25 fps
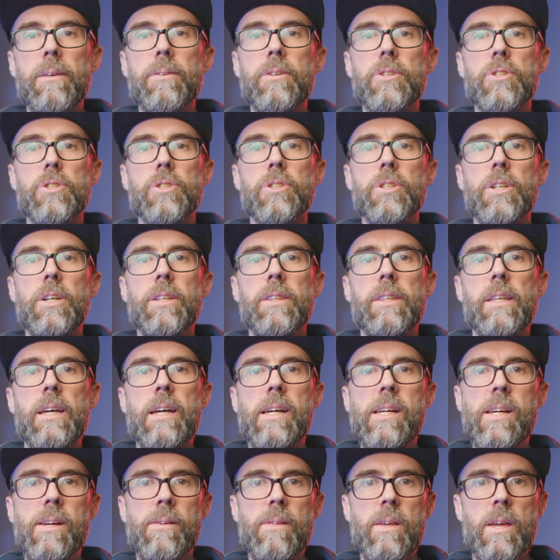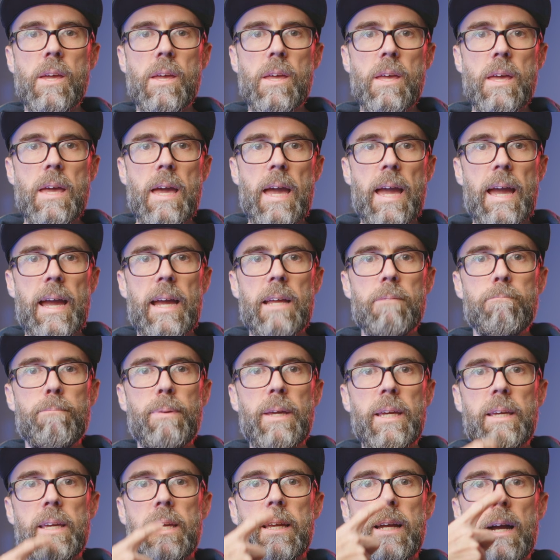of the shirt there, and
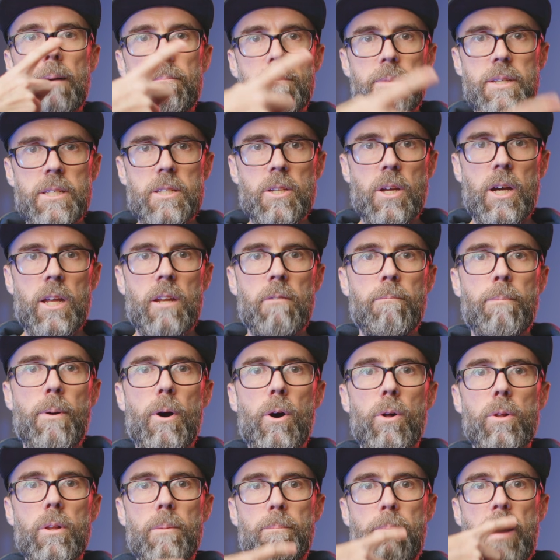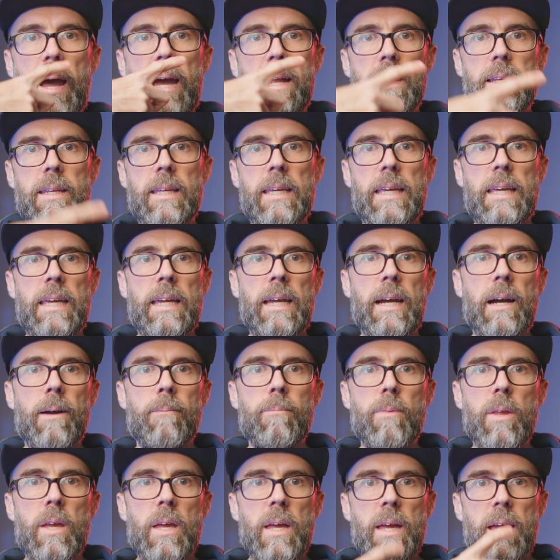picking up this kind of polar pattern here.
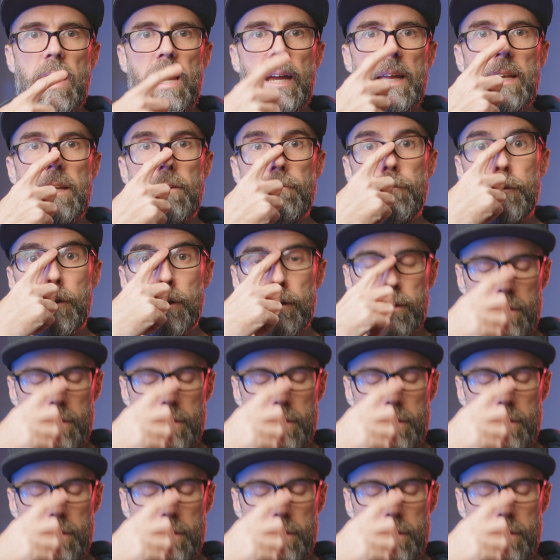And if you